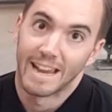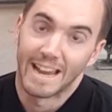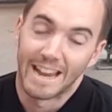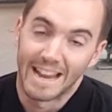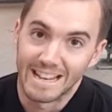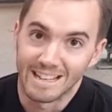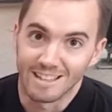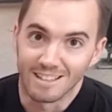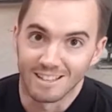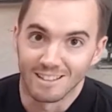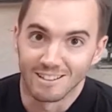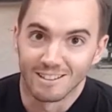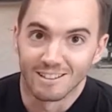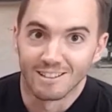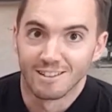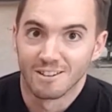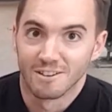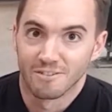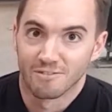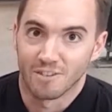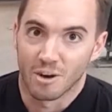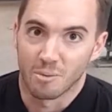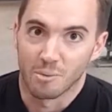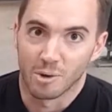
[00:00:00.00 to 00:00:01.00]
any
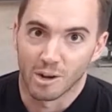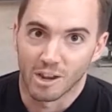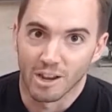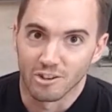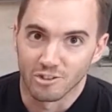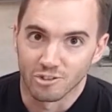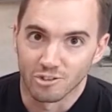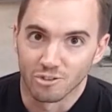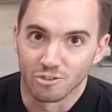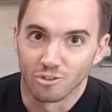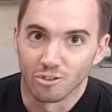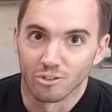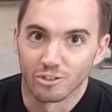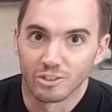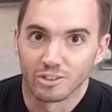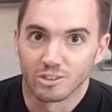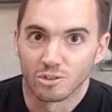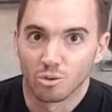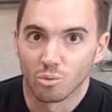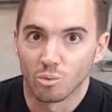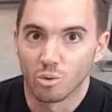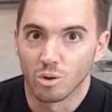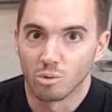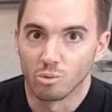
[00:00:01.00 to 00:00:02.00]
fabrication on
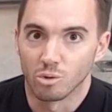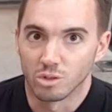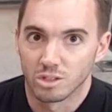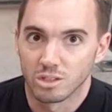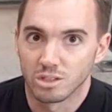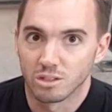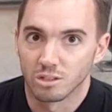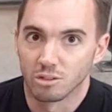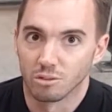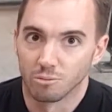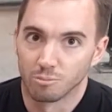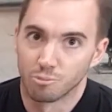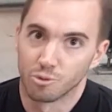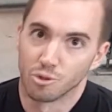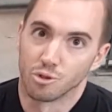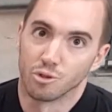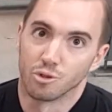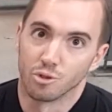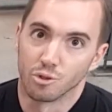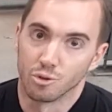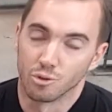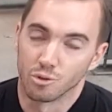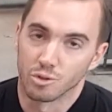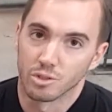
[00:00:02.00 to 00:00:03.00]
it, we would still
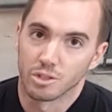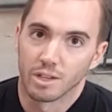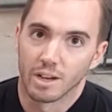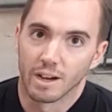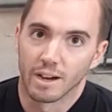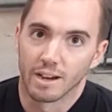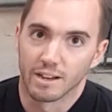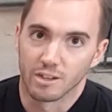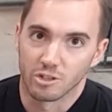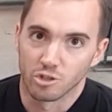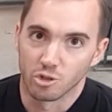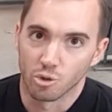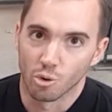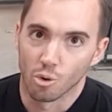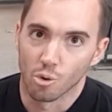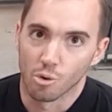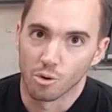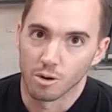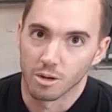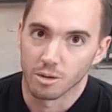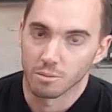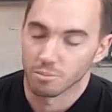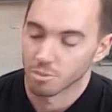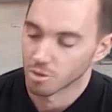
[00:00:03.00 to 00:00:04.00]
produce a
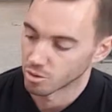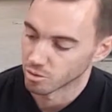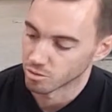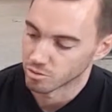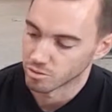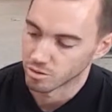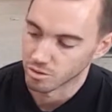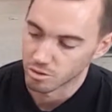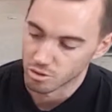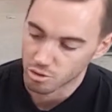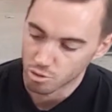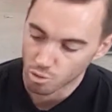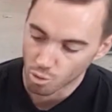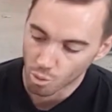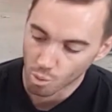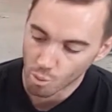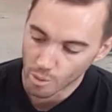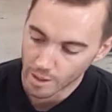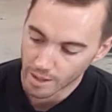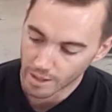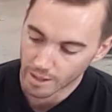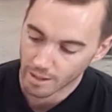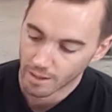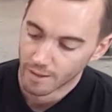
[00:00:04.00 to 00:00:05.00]
drawing because the
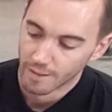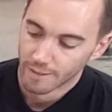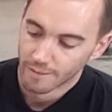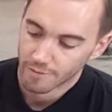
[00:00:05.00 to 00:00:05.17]
drawing,